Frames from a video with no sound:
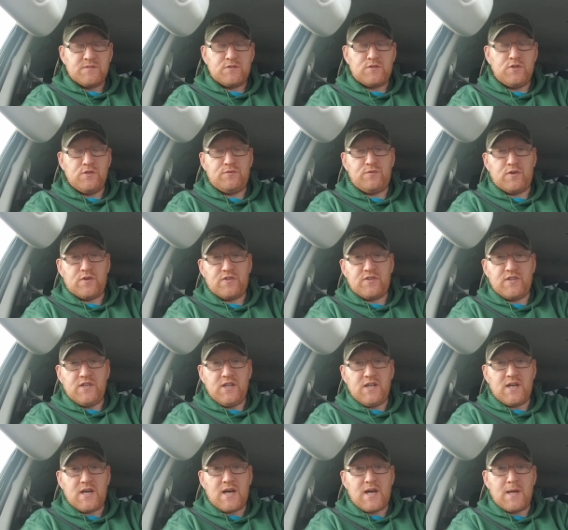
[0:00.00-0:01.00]

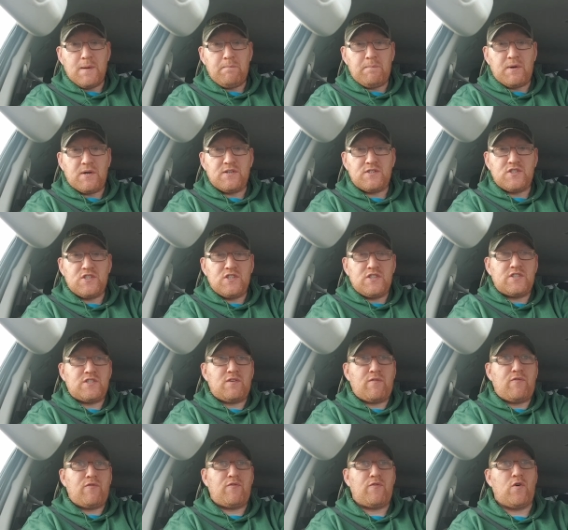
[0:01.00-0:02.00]
243, I purchased
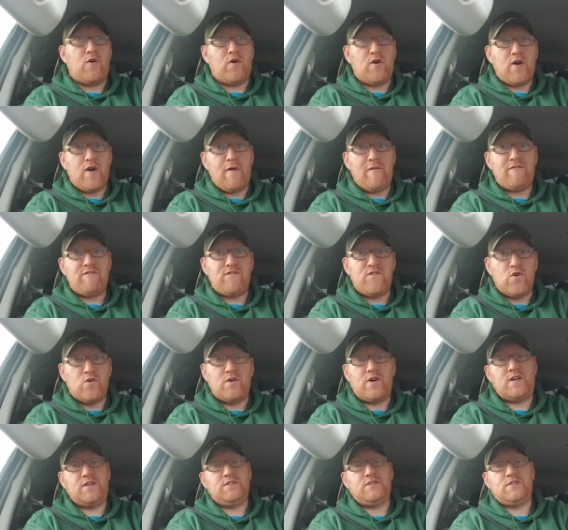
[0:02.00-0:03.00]
for
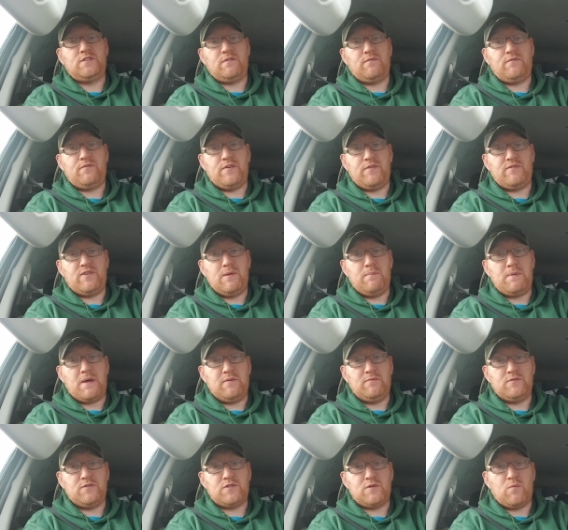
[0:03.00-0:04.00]

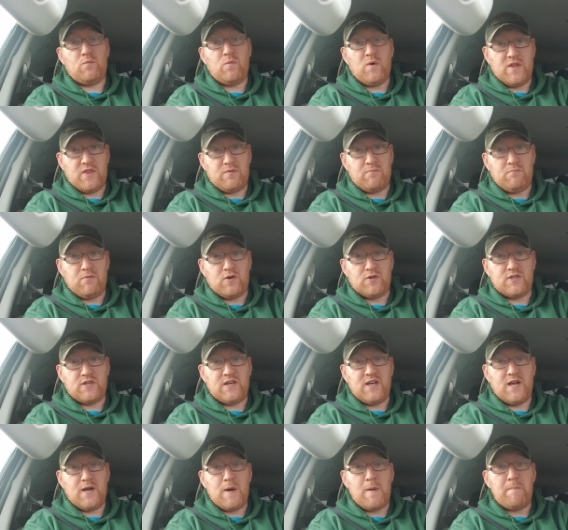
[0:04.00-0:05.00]
£450 with
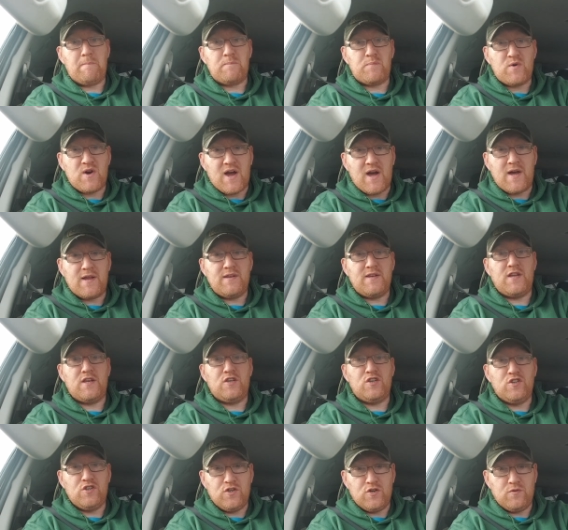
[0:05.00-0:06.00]
moderator, brand
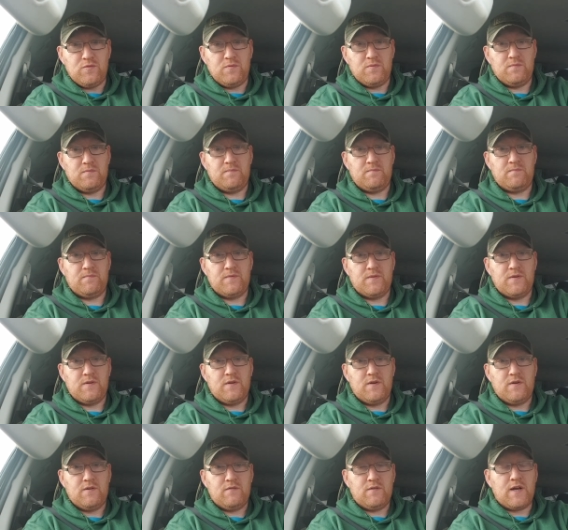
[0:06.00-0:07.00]
new.
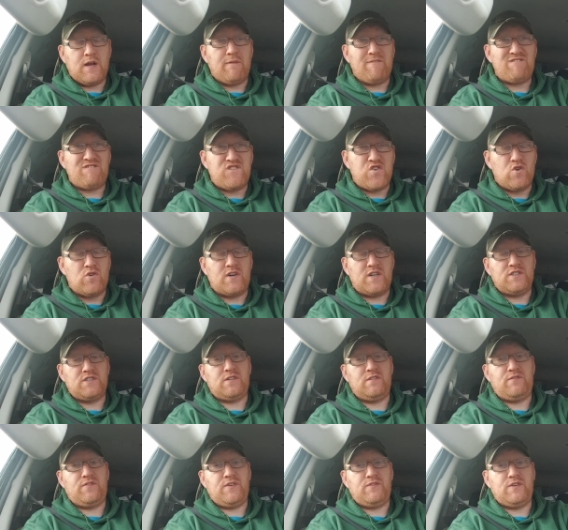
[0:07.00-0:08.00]
Right,
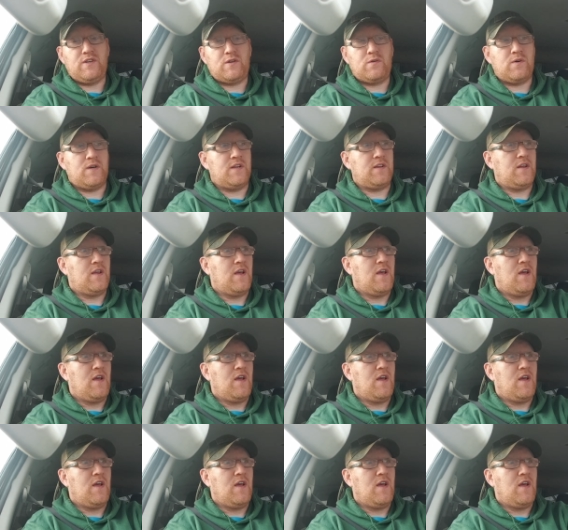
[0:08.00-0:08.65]
£450.